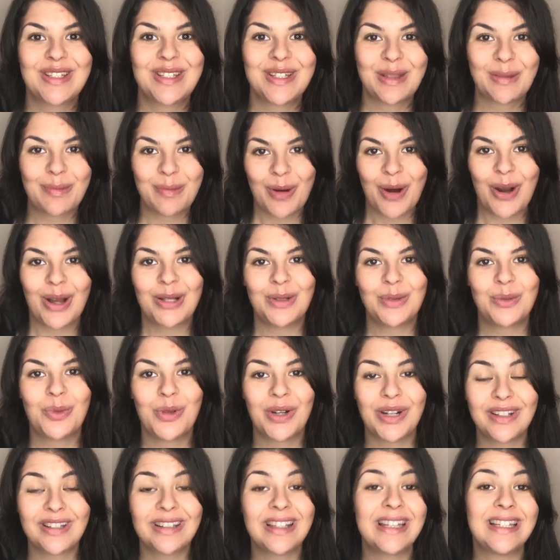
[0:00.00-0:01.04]
to the point
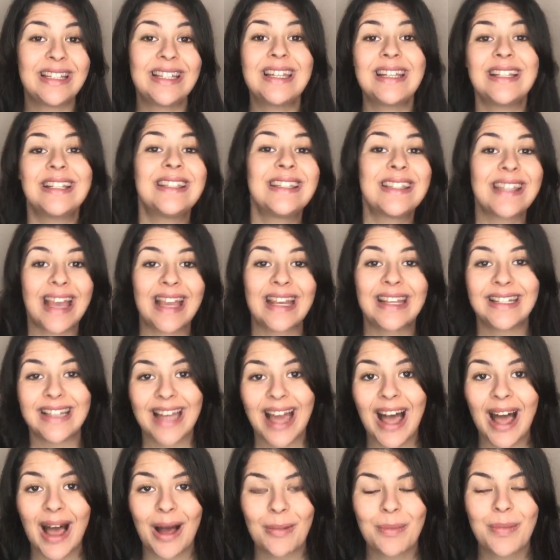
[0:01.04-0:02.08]
where they did sign
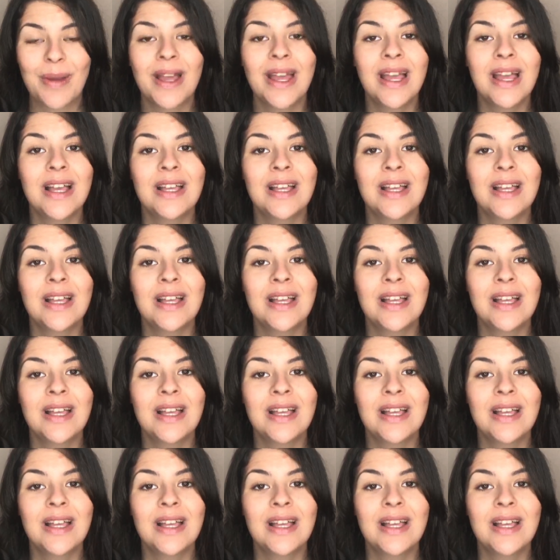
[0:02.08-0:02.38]
up.